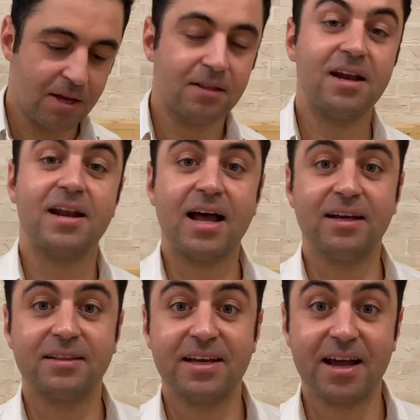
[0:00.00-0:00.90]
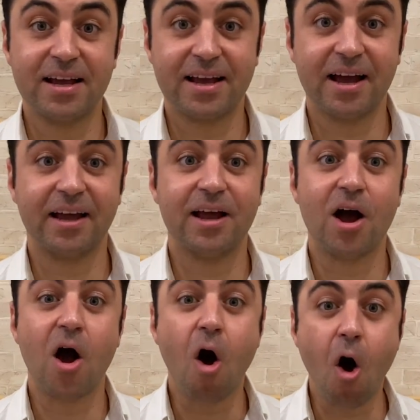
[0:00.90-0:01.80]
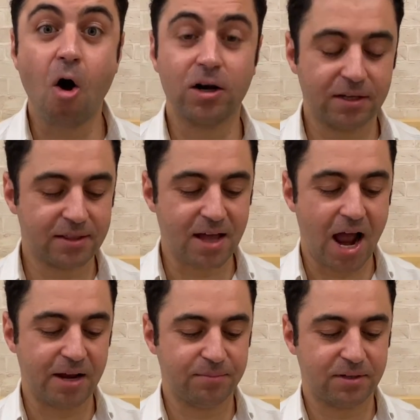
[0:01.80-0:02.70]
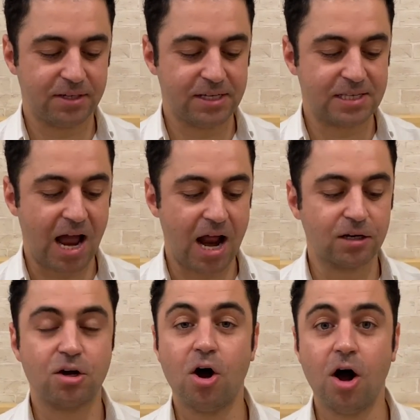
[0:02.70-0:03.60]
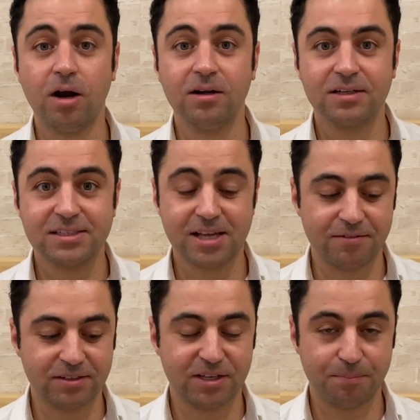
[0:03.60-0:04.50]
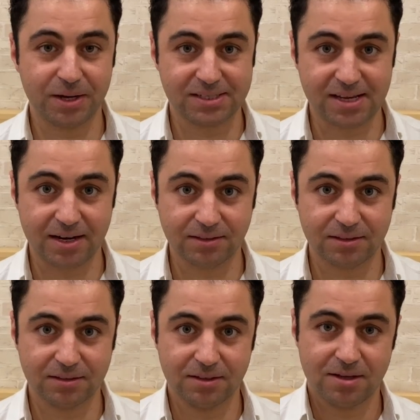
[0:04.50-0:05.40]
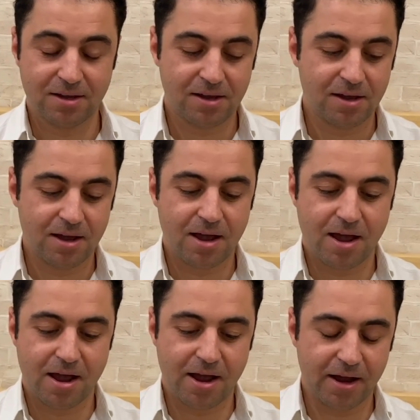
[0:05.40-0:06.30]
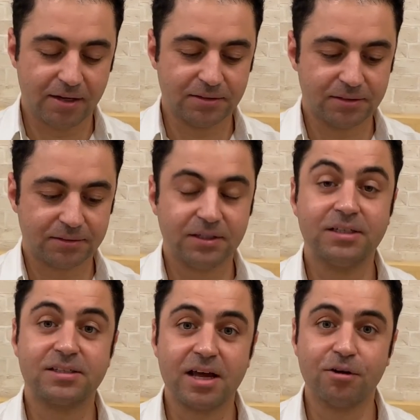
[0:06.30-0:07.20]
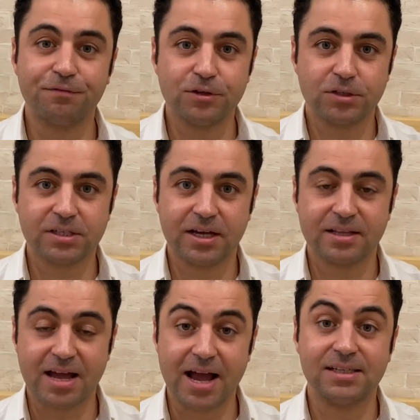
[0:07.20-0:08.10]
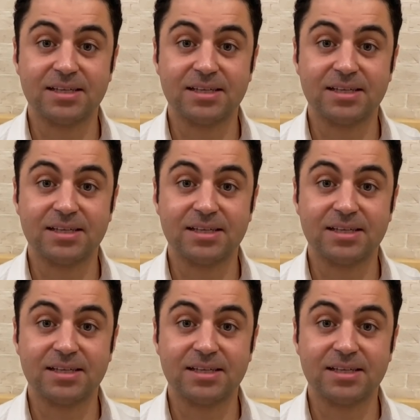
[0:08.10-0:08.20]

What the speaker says: Then another thing I carry all the time is alcohol, 70%. And instead of using the hand